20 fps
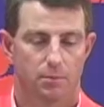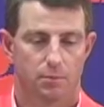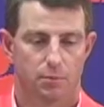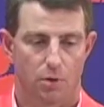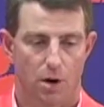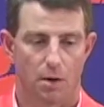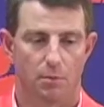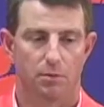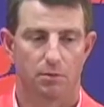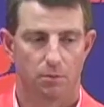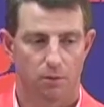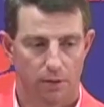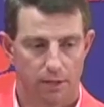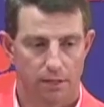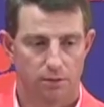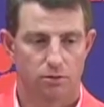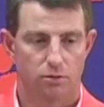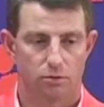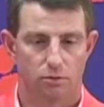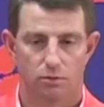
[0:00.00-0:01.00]

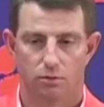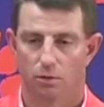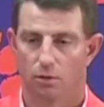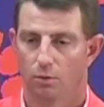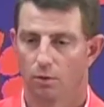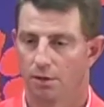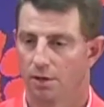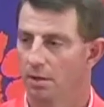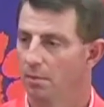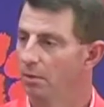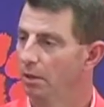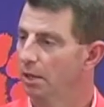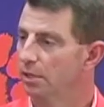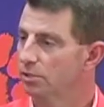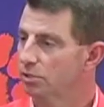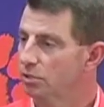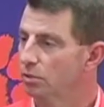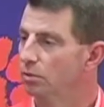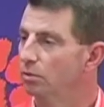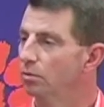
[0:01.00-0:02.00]
probably to a 1AA
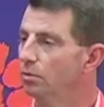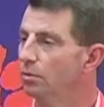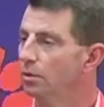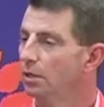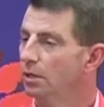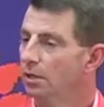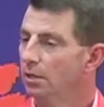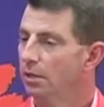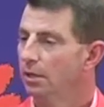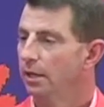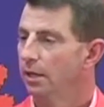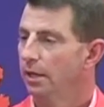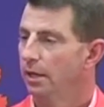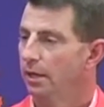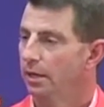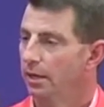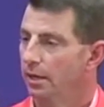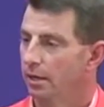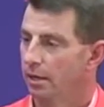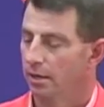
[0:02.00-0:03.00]
school.
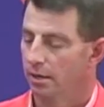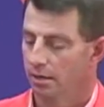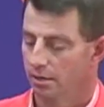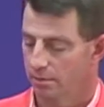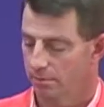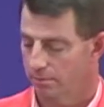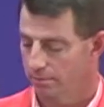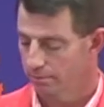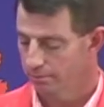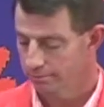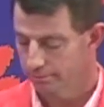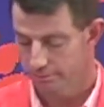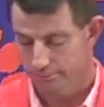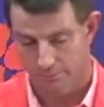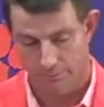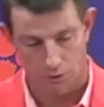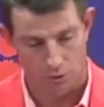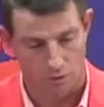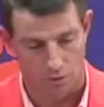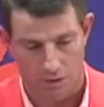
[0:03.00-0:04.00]
And
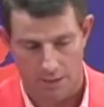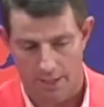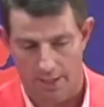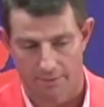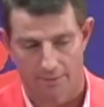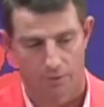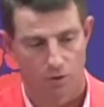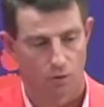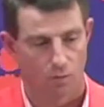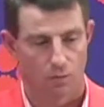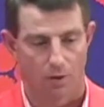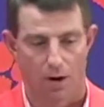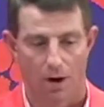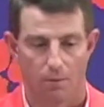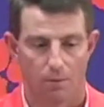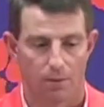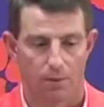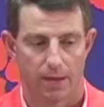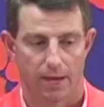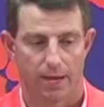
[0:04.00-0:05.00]
certainly have no
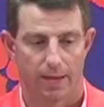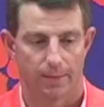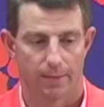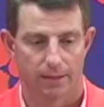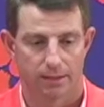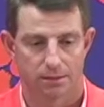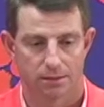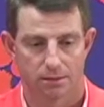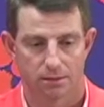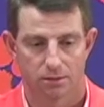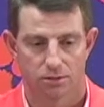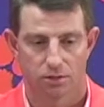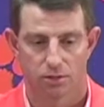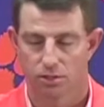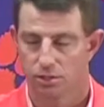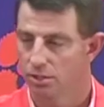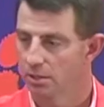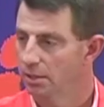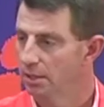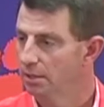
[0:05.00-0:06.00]
problem with that. That's the
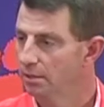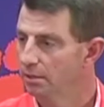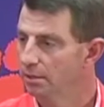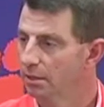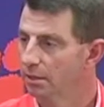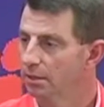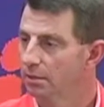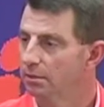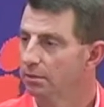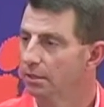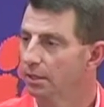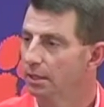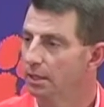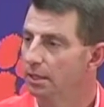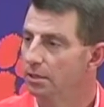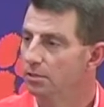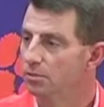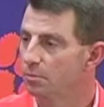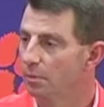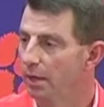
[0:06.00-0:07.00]
decision that
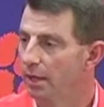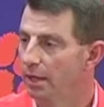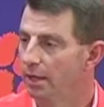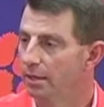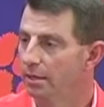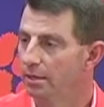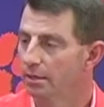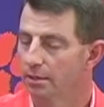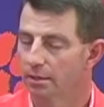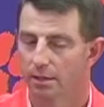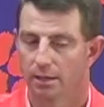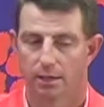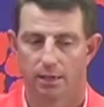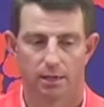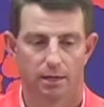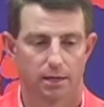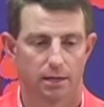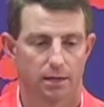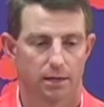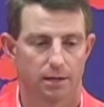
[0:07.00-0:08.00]
he's made,
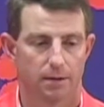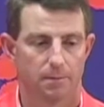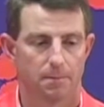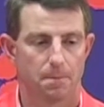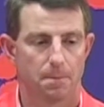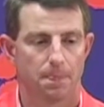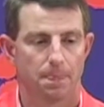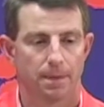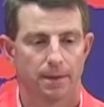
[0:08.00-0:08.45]
and